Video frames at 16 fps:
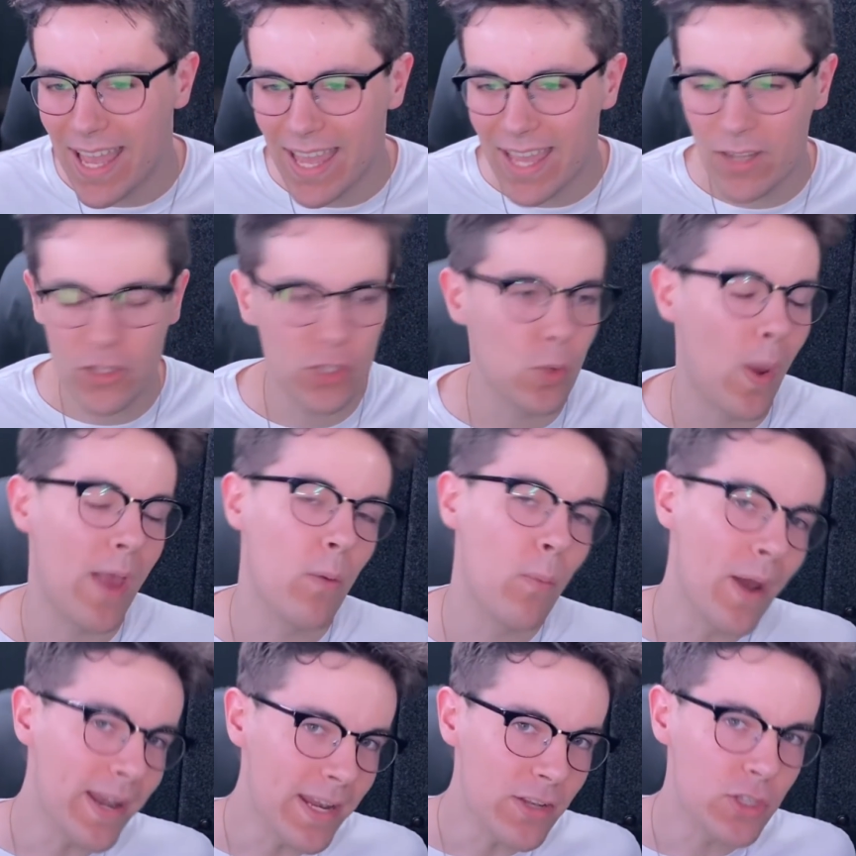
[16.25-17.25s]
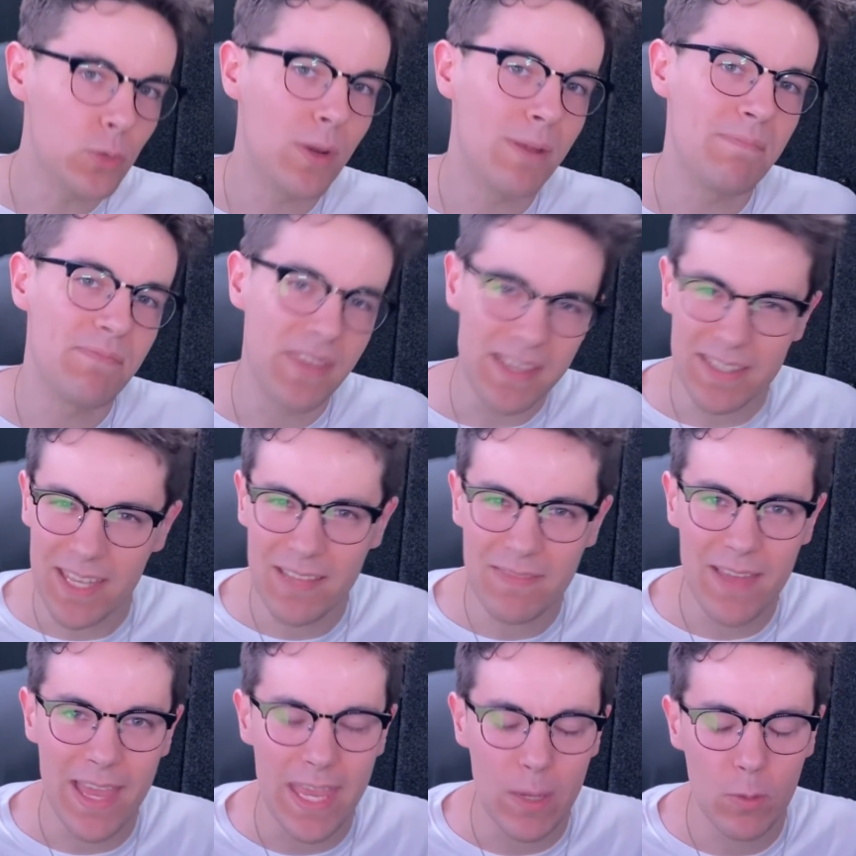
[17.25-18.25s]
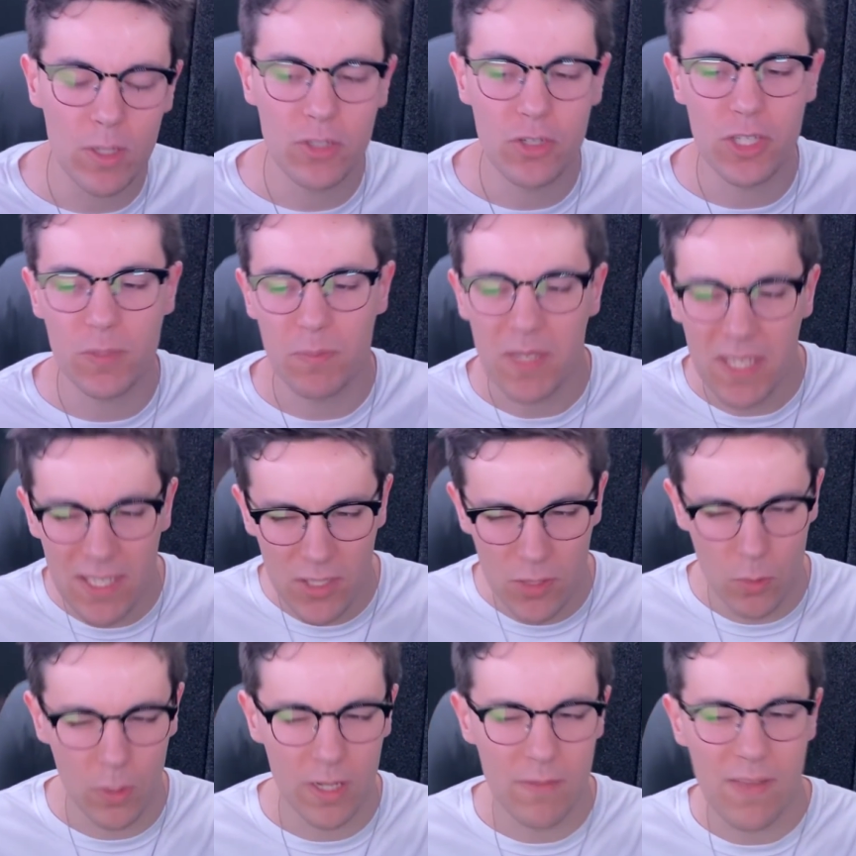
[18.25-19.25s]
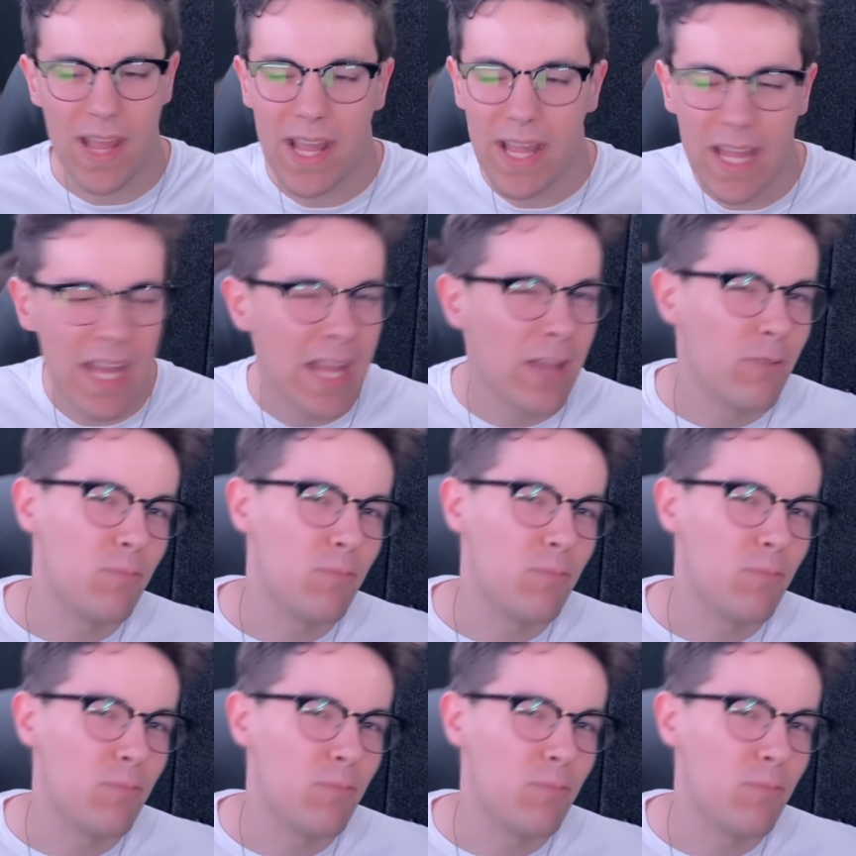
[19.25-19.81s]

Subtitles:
And so I went into it thinking that it would just be sort of a